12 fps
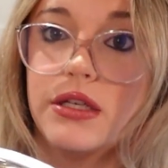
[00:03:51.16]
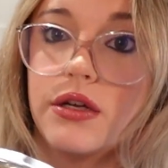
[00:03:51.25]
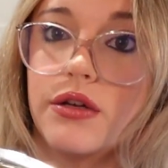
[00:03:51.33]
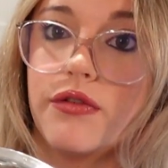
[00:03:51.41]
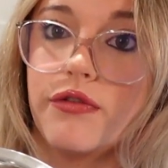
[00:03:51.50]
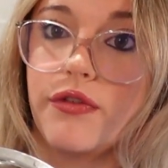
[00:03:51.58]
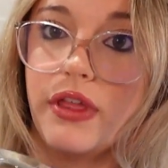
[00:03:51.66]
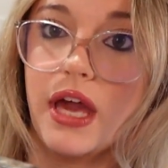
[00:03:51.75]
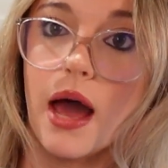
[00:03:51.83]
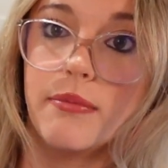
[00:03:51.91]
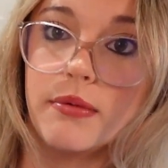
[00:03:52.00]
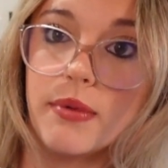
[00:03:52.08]
for the
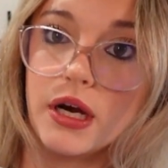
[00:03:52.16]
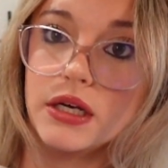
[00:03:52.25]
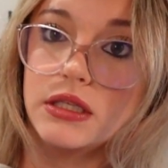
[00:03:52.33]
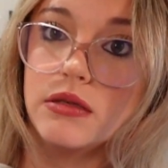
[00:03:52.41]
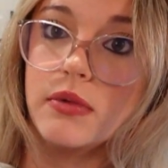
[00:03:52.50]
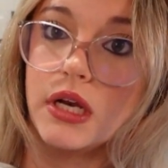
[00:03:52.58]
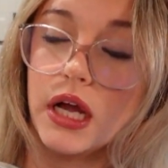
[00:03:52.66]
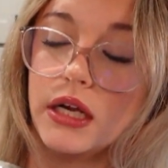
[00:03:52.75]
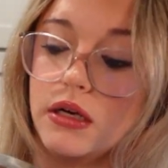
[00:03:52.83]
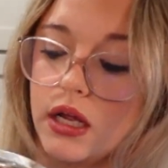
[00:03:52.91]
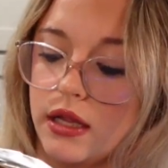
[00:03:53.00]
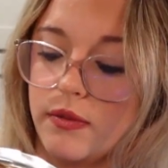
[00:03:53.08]
apple butter to be
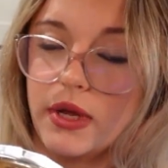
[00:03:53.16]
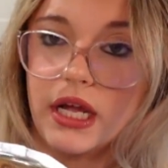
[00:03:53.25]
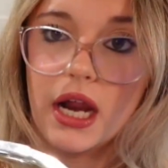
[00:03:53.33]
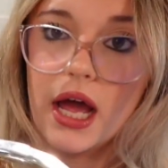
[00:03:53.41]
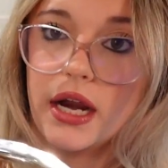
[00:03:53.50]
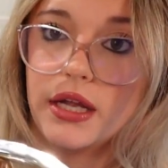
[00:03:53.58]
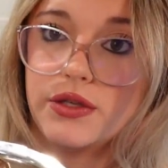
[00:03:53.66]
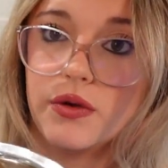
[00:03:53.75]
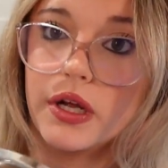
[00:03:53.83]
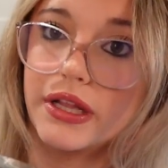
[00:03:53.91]
done and we can add it to our